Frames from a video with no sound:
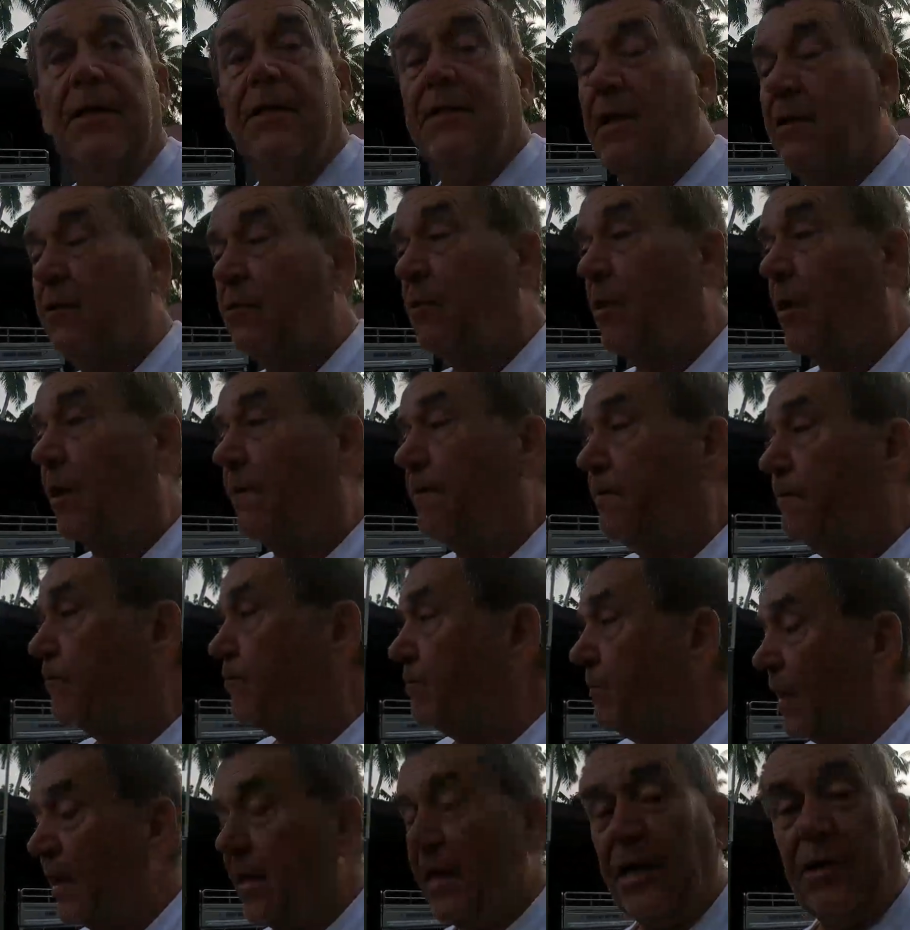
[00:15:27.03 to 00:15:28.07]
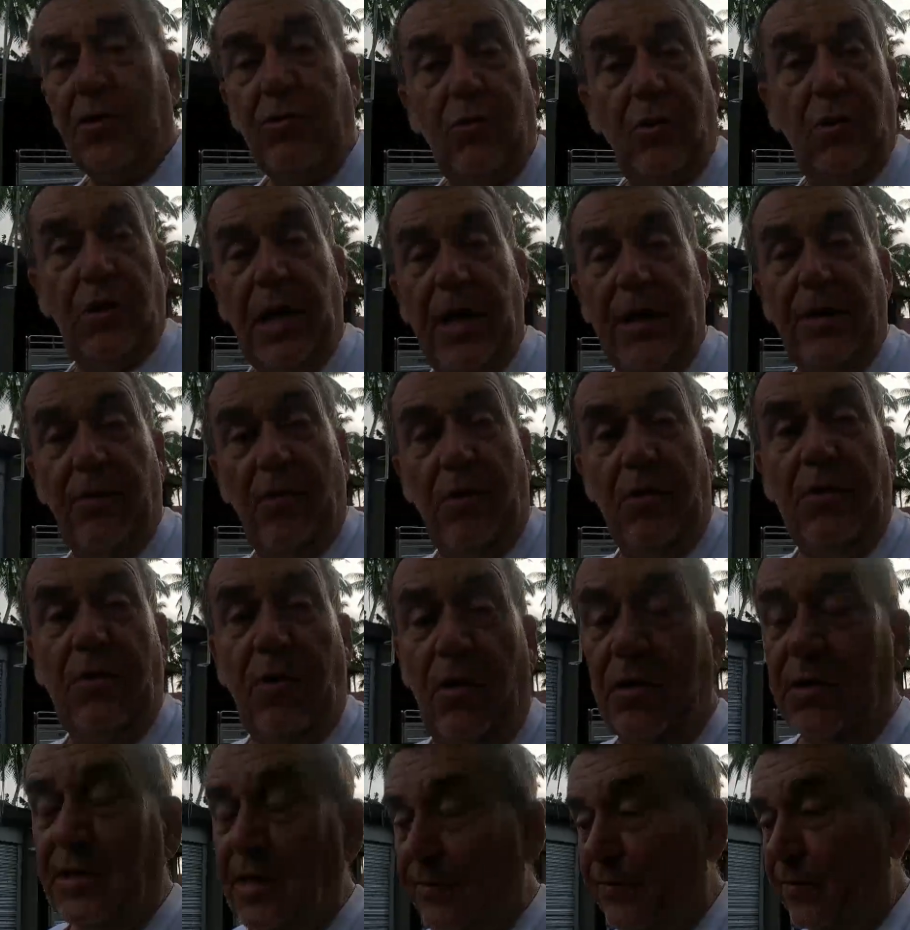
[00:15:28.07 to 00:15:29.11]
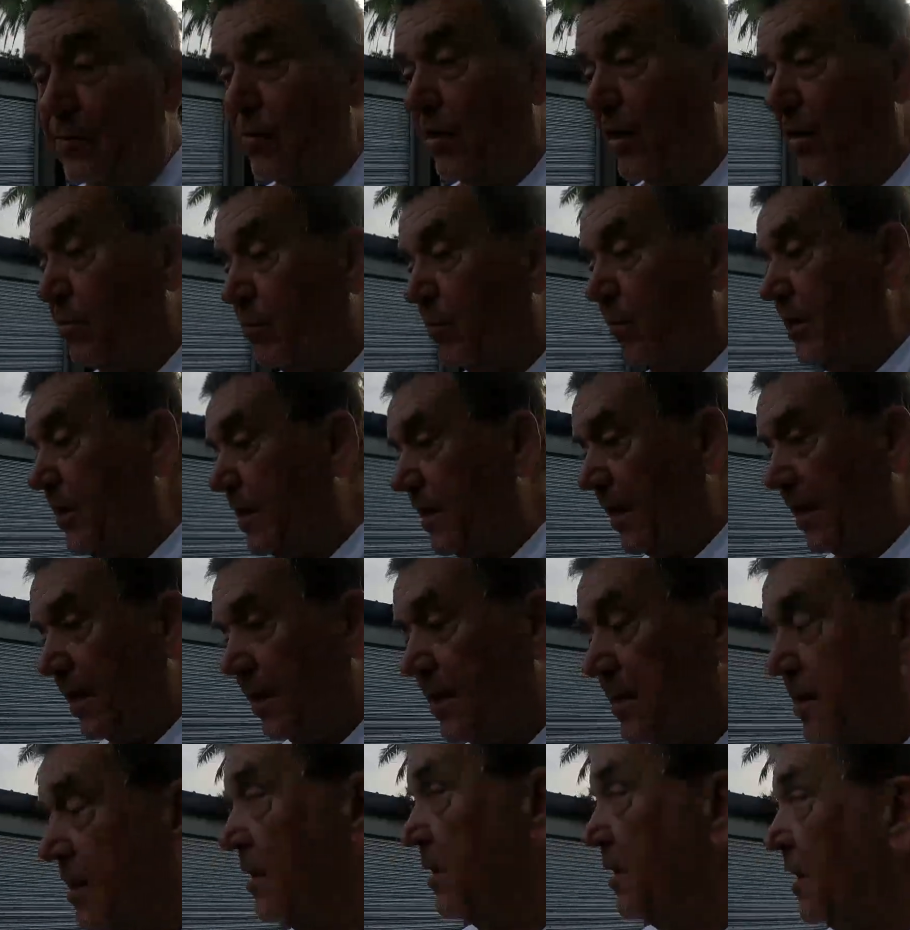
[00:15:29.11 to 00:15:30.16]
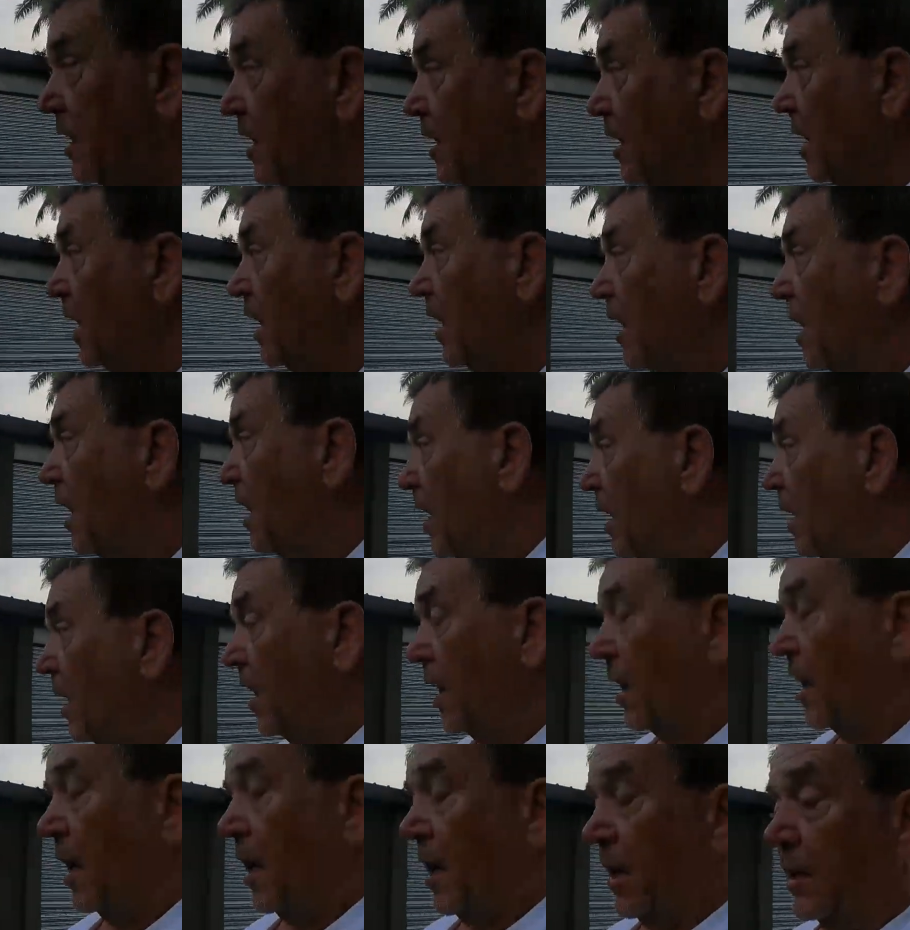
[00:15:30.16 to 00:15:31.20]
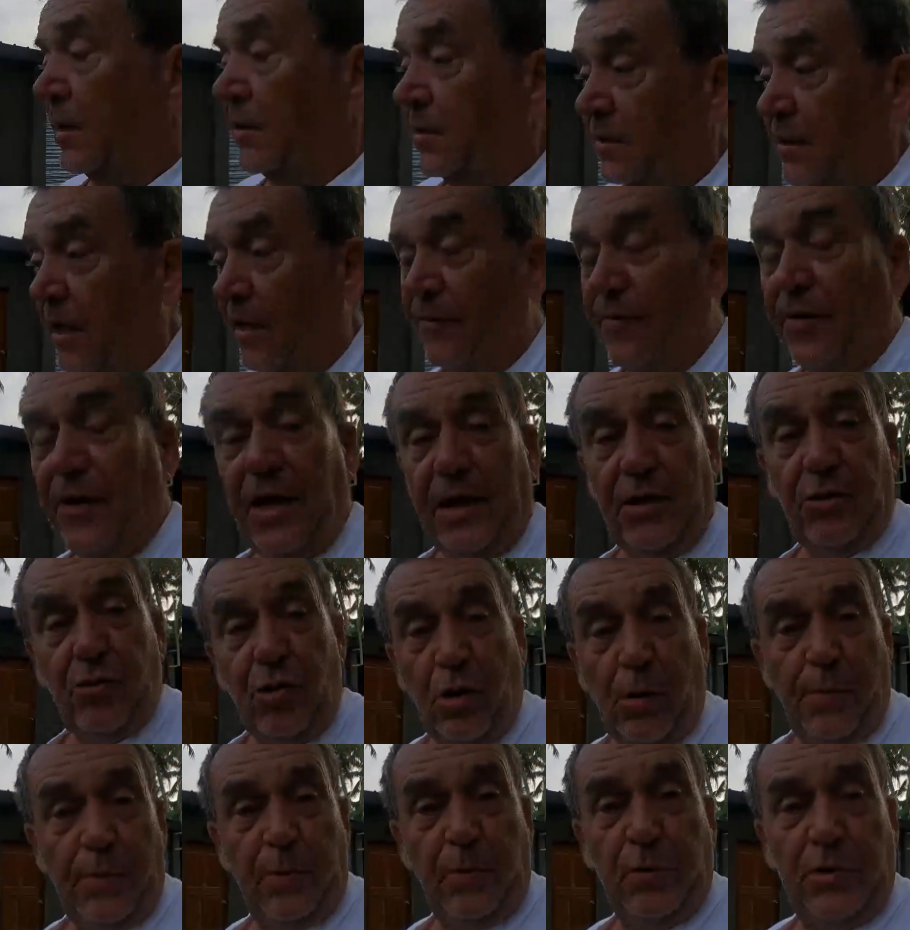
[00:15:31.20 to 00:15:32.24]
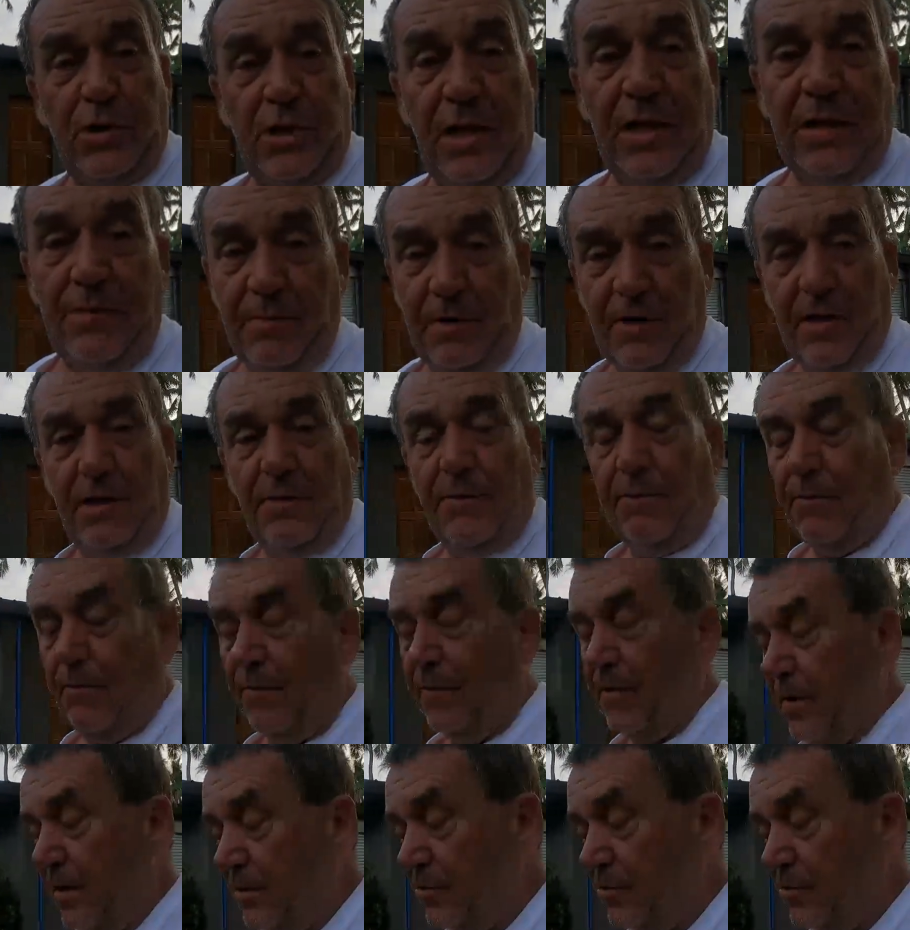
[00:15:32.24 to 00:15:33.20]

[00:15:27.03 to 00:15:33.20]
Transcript: So catch you all later on, guys. Have a great weekend. Don't forget Tropical Tim and the